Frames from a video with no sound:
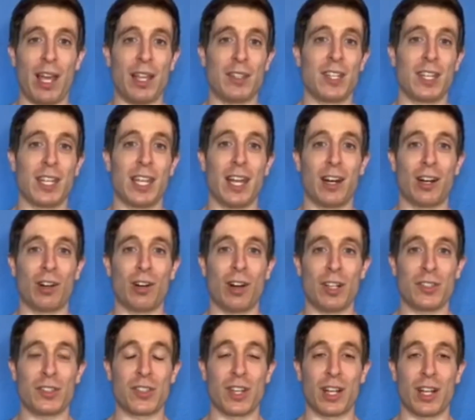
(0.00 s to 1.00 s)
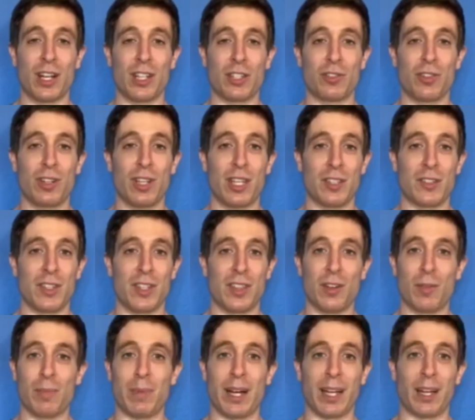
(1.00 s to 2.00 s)
to get across the country is either
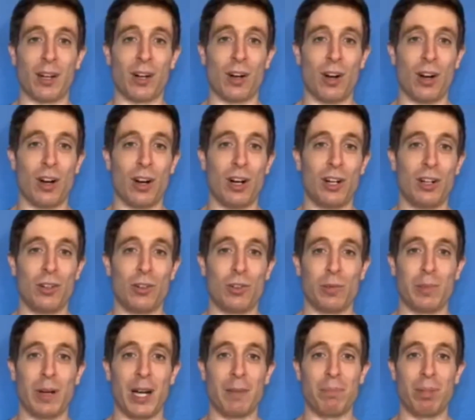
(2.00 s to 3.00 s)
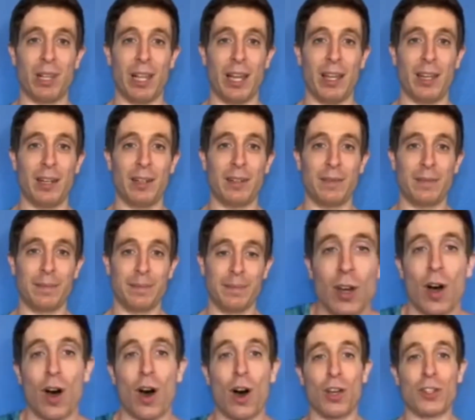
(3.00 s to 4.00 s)
by car or by plane.
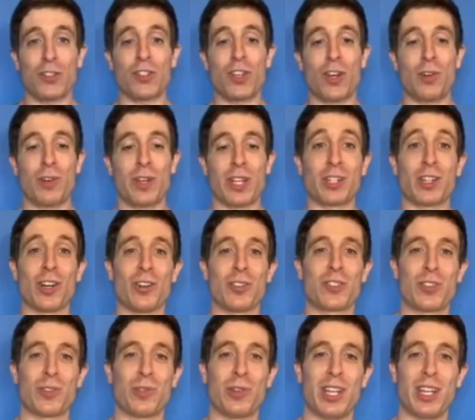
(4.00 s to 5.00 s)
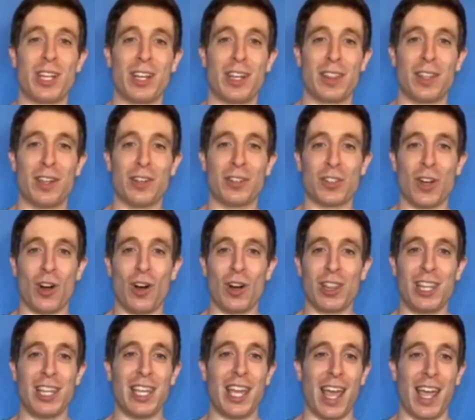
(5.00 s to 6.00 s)
Also in Costa Rica, there's
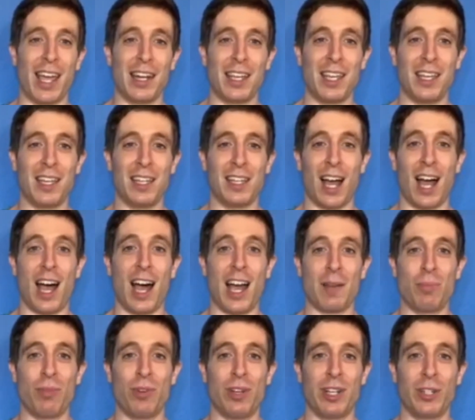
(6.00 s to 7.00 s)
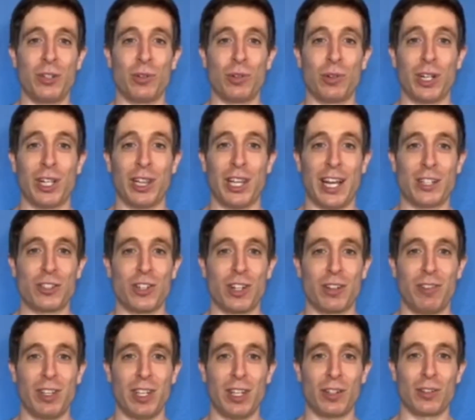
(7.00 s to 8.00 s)
hardly any hybrid or electric
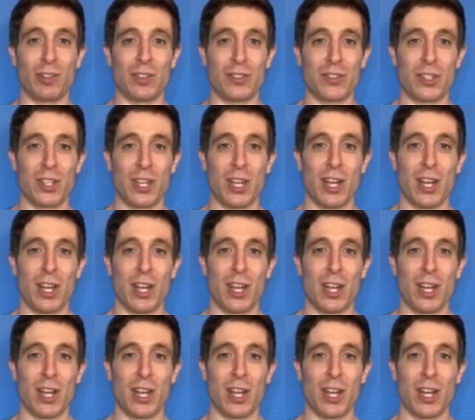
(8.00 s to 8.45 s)
vehicles.